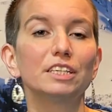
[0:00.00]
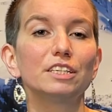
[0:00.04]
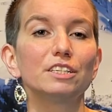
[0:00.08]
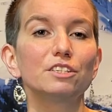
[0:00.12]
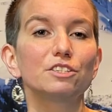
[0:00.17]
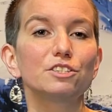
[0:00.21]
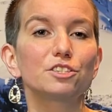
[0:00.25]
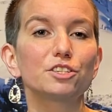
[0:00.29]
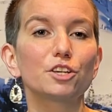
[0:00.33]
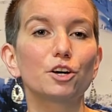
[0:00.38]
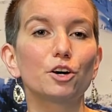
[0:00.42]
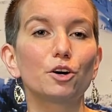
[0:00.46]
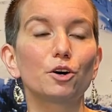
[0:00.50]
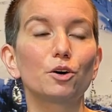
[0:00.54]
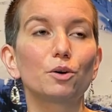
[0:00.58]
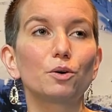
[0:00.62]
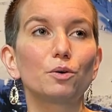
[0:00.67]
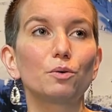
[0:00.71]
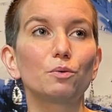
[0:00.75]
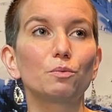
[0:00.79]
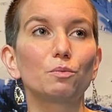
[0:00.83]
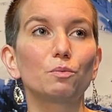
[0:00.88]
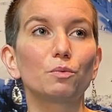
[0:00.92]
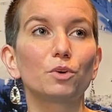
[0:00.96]

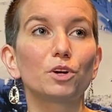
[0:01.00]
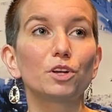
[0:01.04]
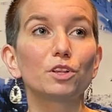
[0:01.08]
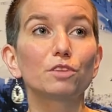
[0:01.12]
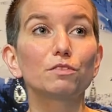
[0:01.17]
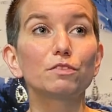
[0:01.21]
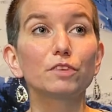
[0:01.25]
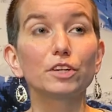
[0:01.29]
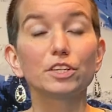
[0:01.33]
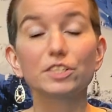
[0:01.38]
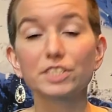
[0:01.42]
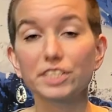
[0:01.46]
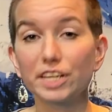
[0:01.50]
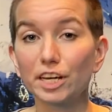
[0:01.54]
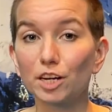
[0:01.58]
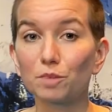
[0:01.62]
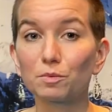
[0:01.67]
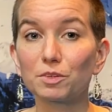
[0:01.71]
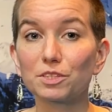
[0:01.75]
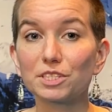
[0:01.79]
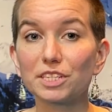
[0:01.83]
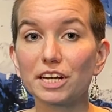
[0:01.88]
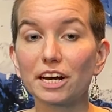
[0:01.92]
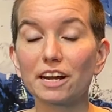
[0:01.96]
So one of the first
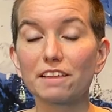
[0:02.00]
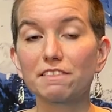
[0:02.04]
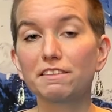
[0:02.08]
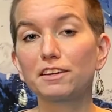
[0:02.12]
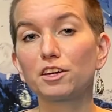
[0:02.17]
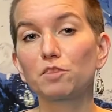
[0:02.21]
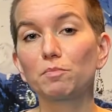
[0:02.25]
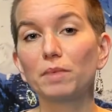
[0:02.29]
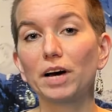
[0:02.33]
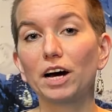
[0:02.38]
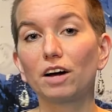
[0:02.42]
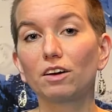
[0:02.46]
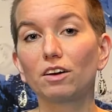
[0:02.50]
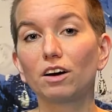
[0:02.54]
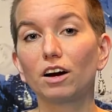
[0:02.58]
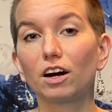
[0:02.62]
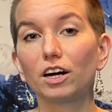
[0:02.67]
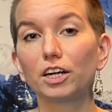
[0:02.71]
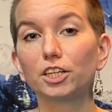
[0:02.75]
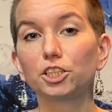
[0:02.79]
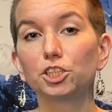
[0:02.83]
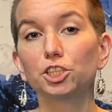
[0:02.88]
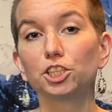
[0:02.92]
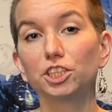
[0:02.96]
animals that I think about
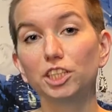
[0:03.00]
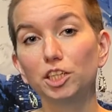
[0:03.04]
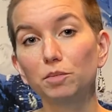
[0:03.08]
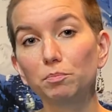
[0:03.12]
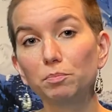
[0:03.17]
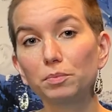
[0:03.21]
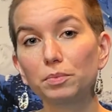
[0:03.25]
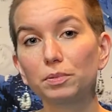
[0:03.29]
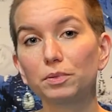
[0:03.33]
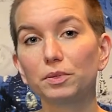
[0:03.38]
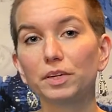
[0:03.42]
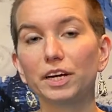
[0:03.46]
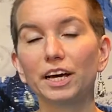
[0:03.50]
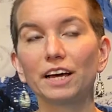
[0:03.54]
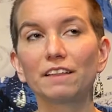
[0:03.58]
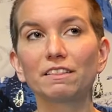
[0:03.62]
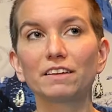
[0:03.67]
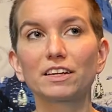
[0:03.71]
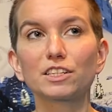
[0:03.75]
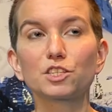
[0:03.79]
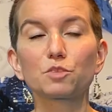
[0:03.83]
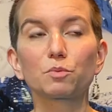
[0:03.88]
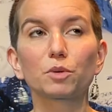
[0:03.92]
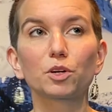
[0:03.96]
are sheep, and
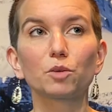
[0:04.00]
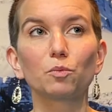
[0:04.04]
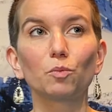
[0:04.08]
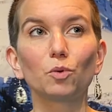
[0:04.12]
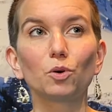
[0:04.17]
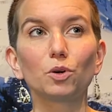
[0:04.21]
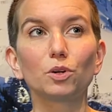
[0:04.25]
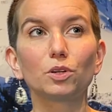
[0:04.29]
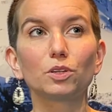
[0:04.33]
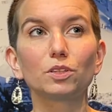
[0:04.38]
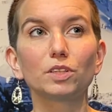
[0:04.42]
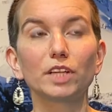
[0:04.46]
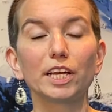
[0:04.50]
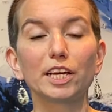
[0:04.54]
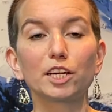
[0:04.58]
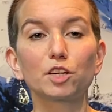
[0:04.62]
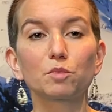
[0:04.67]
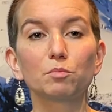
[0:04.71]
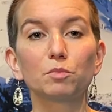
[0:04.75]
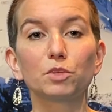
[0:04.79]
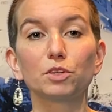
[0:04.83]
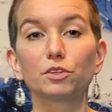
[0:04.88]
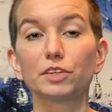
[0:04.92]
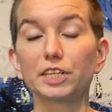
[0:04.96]
that's where wool
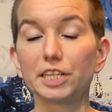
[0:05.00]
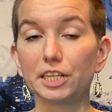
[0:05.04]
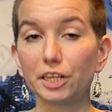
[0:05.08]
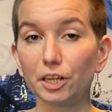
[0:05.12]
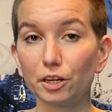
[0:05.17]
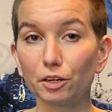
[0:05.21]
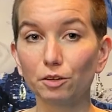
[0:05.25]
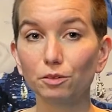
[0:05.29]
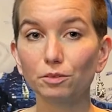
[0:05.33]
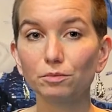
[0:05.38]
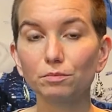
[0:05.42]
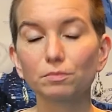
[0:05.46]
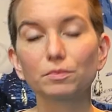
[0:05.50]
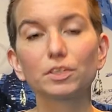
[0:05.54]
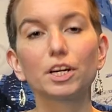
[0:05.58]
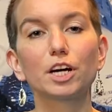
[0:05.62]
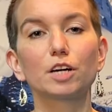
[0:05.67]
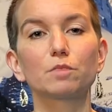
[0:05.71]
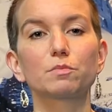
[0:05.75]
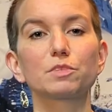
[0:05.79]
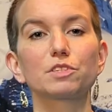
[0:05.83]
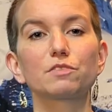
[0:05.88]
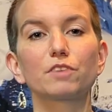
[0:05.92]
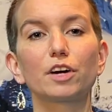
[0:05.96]
like merino
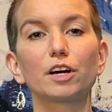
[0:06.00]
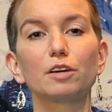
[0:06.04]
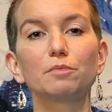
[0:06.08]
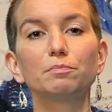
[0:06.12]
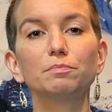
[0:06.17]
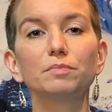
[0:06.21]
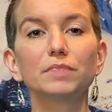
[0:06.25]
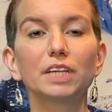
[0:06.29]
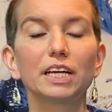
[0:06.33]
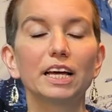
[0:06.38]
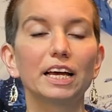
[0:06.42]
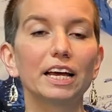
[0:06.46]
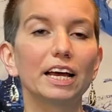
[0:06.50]
comes from.